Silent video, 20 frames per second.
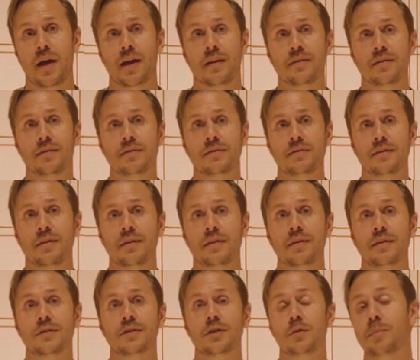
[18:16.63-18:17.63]
practice,
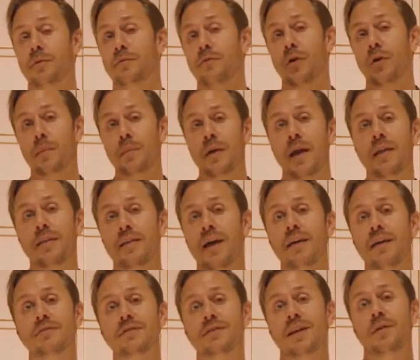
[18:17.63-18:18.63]
to performing at
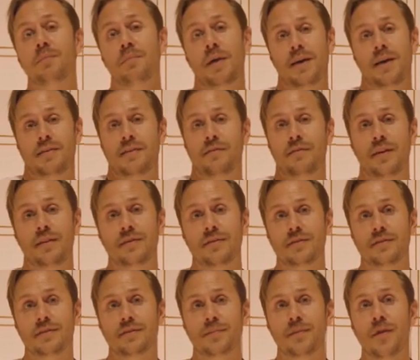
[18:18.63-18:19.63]
live sound bath
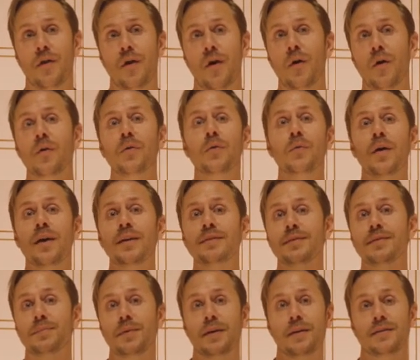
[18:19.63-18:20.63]
events, all the way
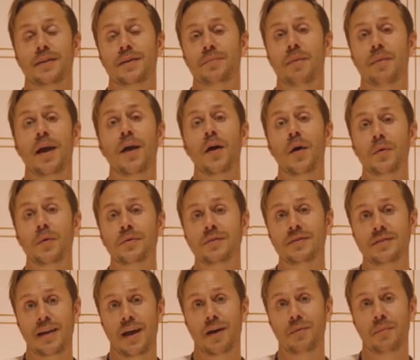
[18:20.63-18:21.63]
to building my own
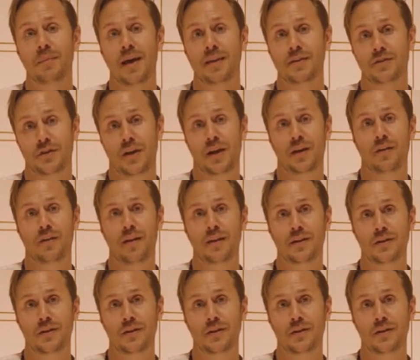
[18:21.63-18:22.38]
sound bath channel